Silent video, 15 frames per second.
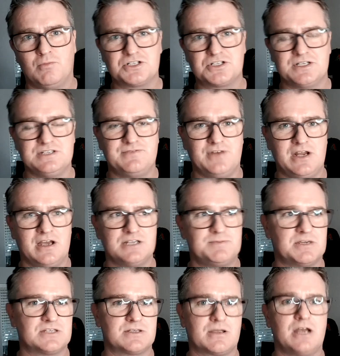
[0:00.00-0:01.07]
watch these videos,
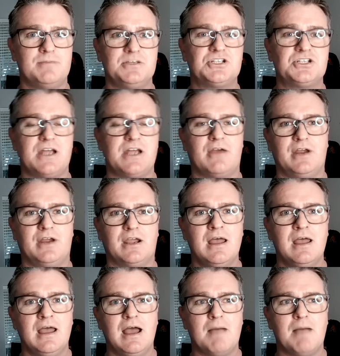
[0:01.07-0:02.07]
because I'm going to be sharing